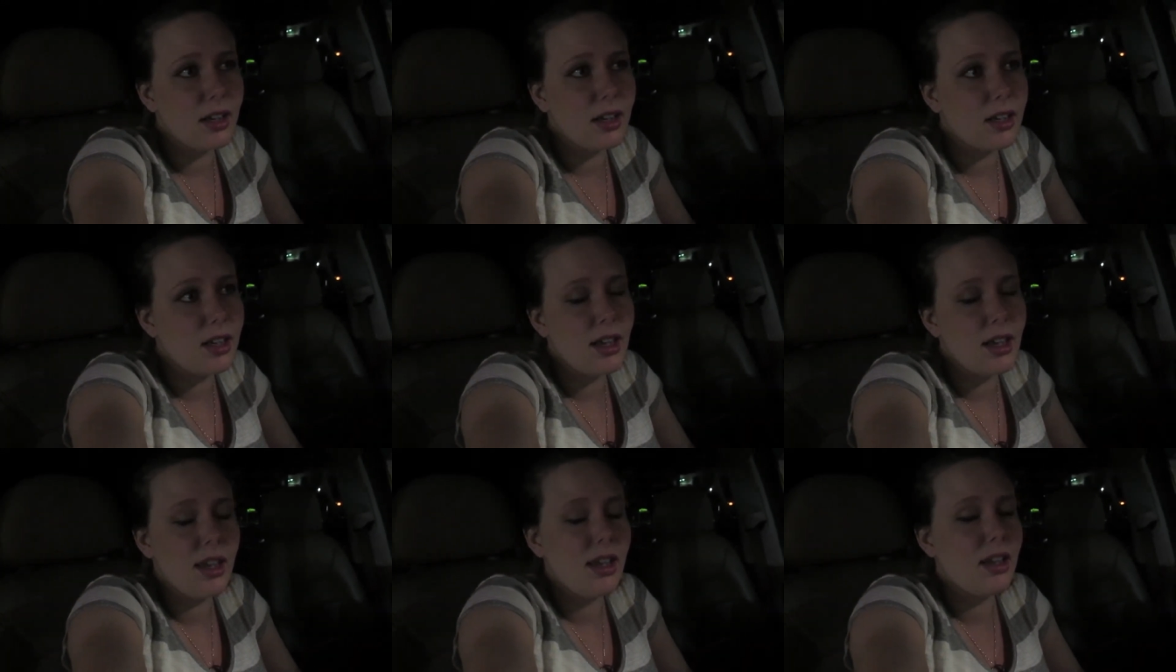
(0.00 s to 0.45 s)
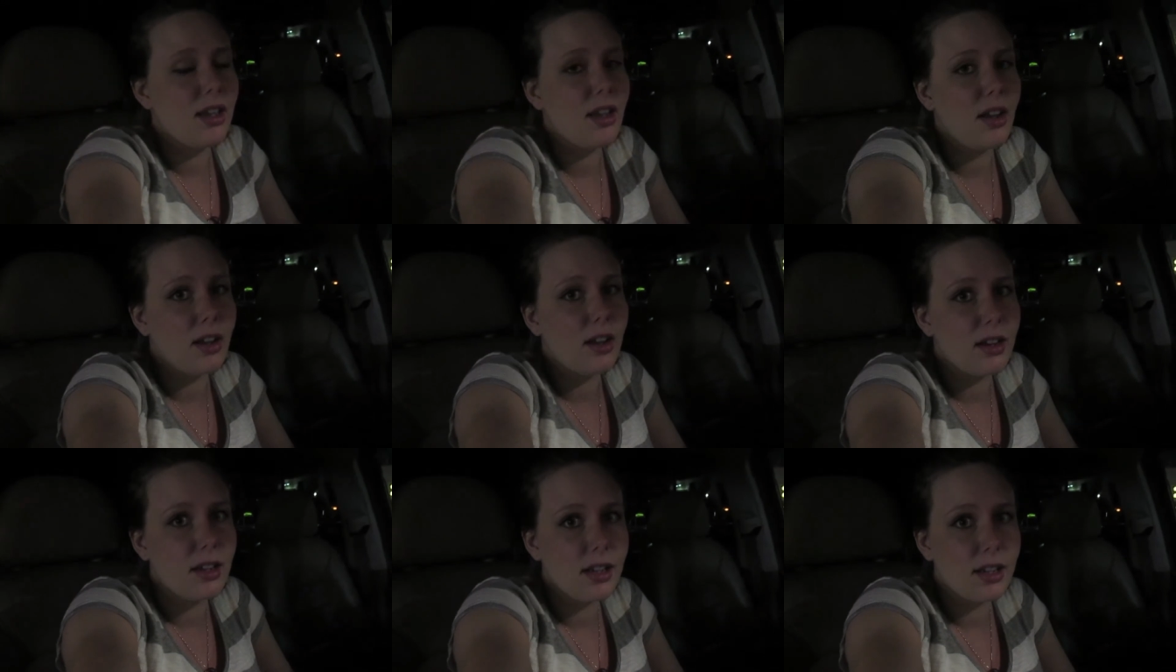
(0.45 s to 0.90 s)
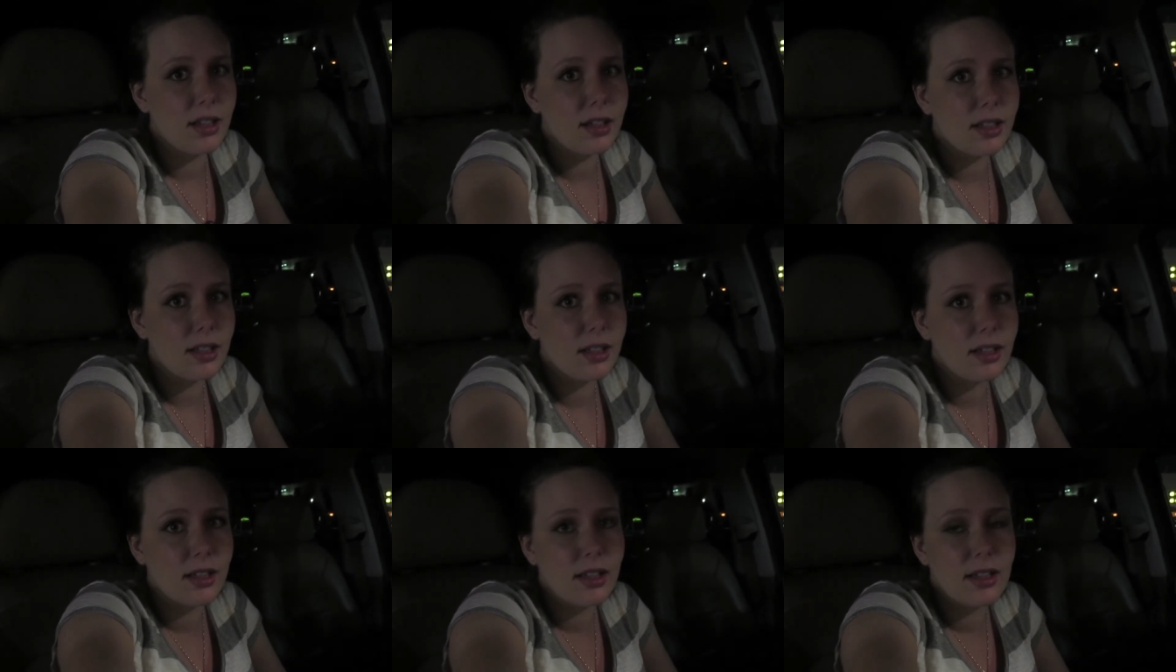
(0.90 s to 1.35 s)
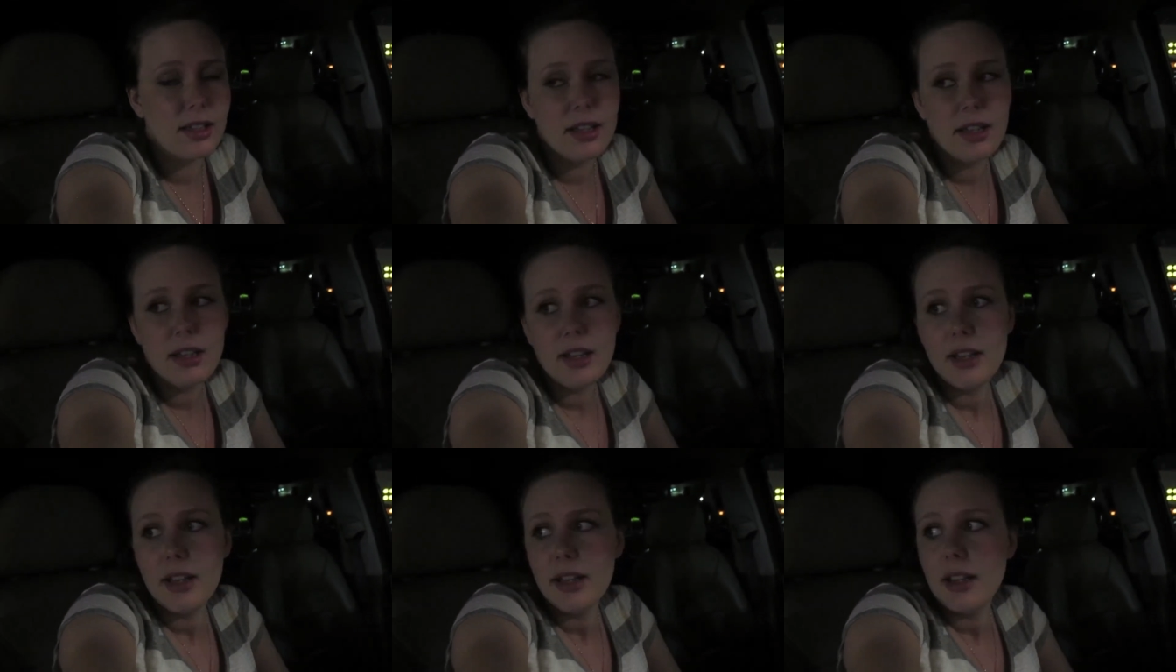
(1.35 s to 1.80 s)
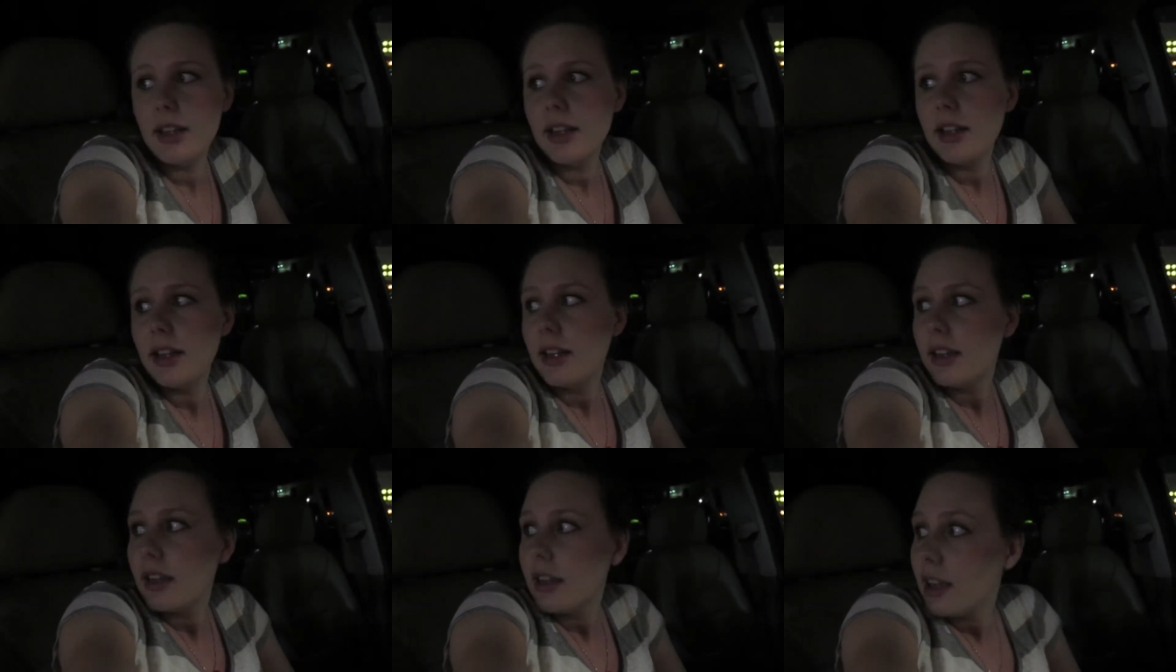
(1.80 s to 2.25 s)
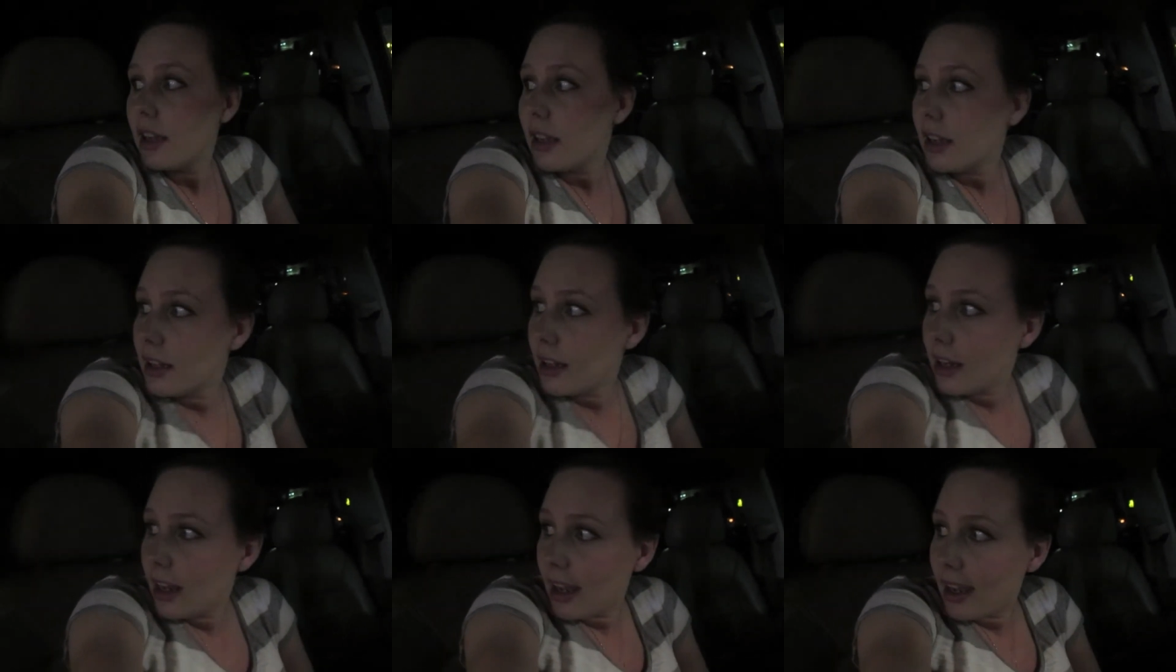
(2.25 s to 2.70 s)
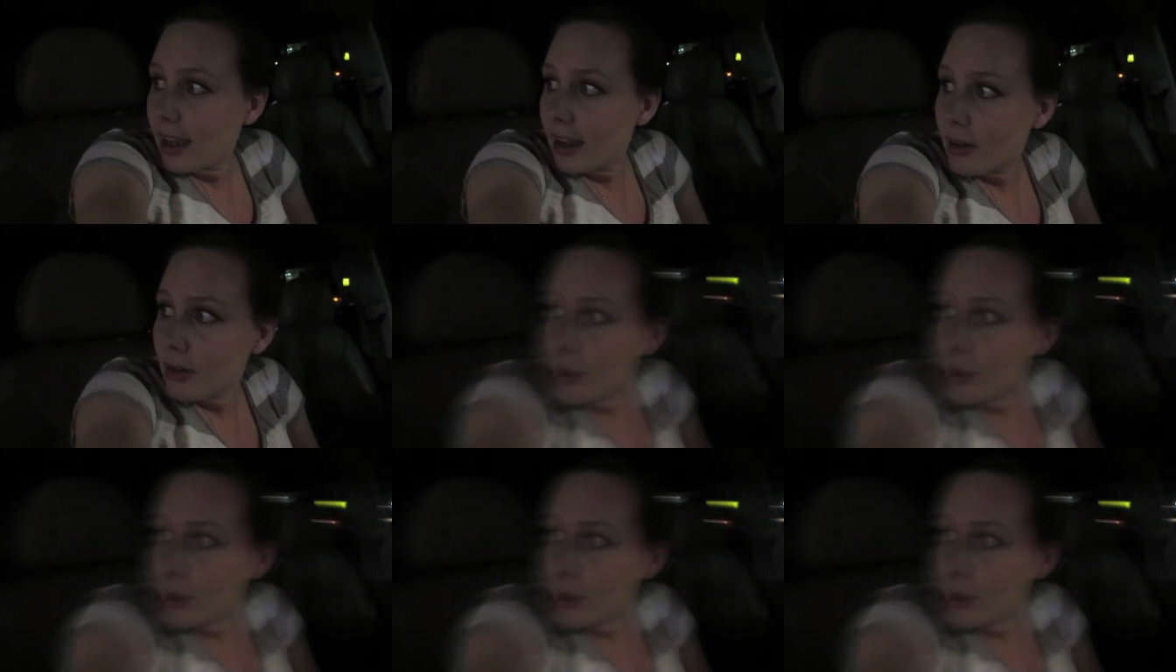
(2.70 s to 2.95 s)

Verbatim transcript: chaotic. And now